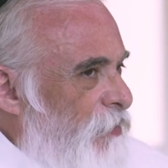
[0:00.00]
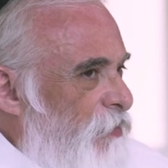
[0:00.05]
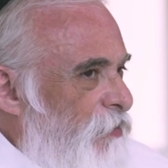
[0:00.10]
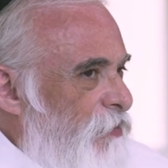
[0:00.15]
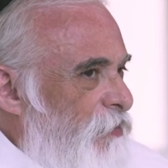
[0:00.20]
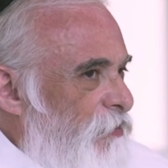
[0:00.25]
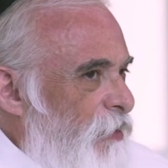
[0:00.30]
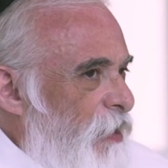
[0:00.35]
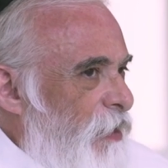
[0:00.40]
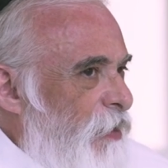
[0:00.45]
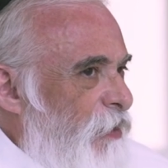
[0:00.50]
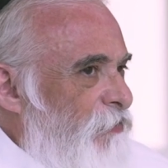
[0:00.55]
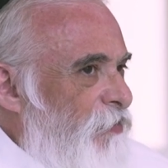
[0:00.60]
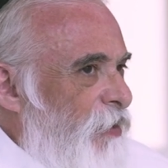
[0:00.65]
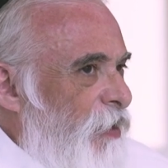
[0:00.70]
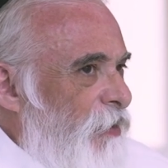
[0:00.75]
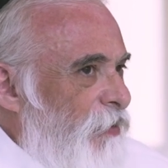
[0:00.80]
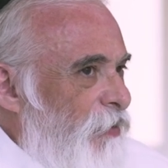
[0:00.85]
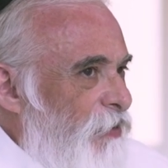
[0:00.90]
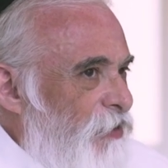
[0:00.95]
can create out of
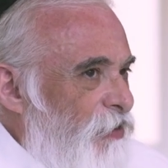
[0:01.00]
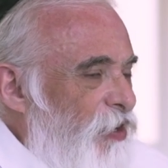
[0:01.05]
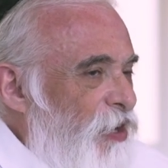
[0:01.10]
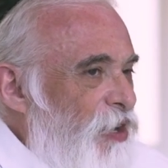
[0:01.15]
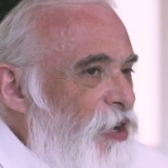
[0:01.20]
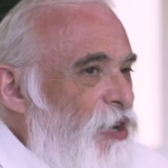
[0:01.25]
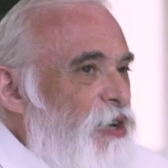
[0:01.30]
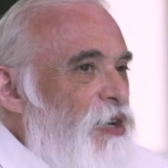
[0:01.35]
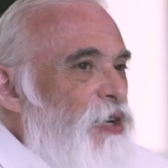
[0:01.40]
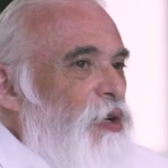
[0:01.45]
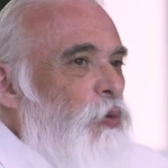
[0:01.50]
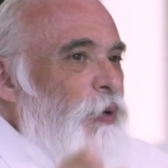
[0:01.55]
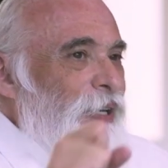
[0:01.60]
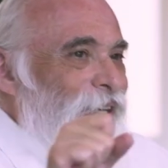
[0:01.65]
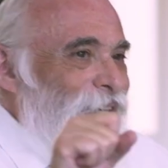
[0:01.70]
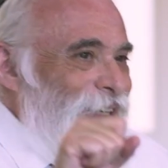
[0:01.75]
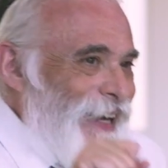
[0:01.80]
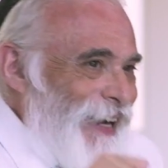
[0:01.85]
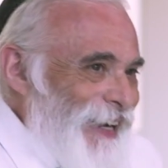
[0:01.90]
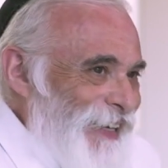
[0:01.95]
nothing, we
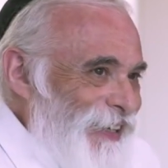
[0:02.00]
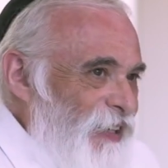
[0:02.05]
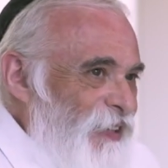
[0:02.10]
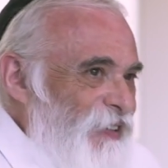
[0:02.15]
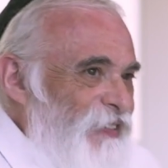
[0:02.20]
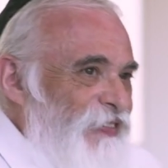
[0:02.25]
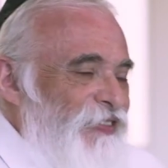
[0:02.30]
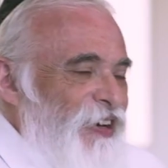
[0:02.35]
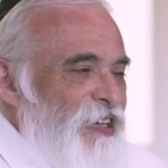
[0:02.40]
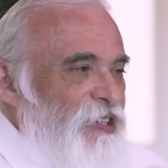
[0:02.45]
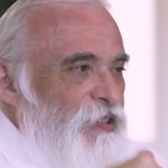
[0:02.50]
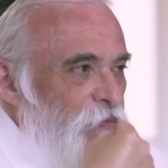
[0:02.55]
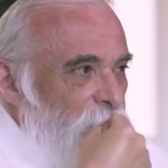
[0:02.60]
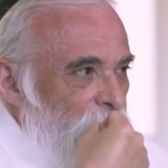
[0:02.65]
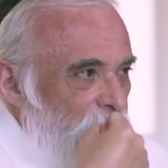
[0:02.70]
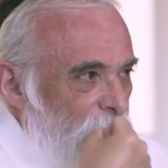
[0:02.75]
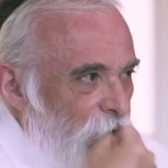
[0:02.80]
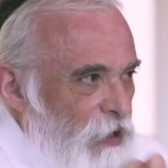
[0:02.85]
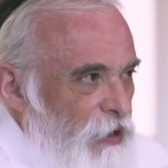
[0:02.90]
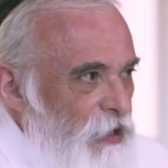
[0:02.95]
cannot
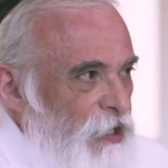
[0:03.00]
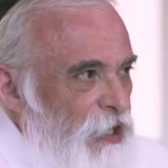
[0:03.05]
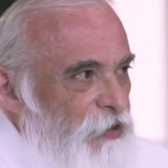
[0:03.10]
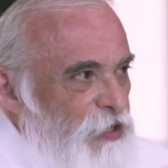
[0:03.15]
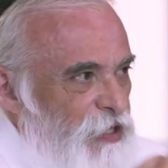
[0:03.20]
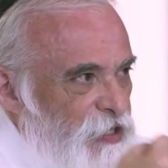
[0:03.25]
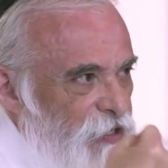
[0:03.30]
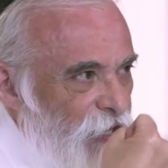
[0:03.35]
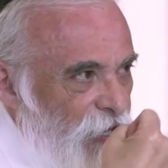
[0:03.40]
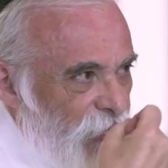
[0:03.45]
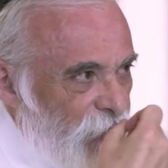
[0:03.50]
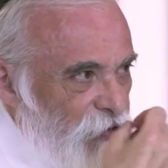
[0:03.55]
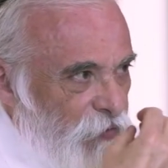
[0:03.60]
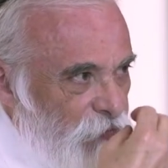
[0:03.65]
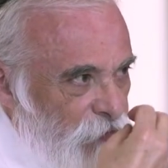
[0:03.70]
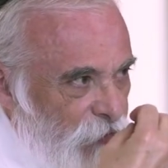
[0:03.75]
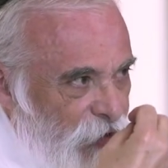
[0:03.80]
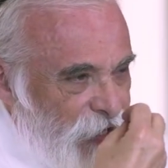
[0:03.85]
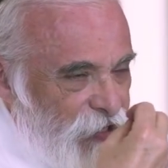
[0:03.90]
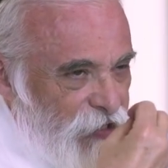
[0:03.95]
fundamentally understand, the
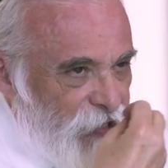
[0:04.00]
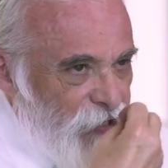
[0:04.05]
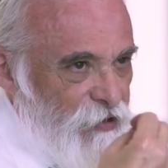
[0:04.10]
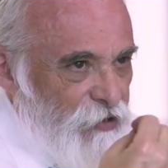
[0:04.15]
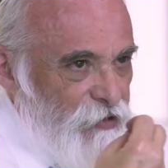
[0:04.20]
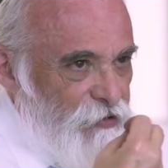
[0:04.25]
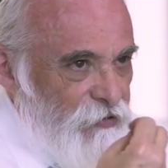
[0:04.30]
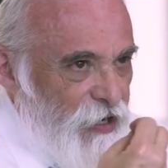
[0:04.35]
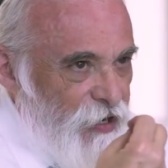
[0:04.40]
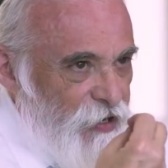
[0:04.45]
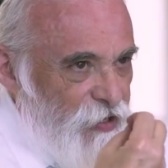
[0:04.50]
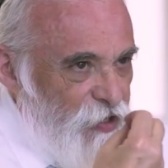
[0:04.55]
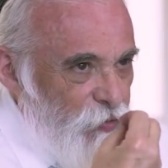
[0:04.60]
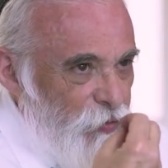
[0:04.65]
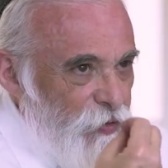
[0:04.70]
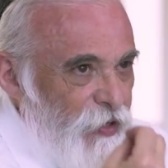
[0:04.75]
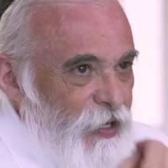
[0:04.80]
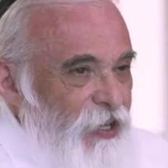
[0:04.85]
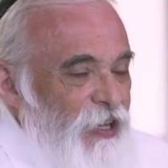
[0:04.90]
mind cannot grasp,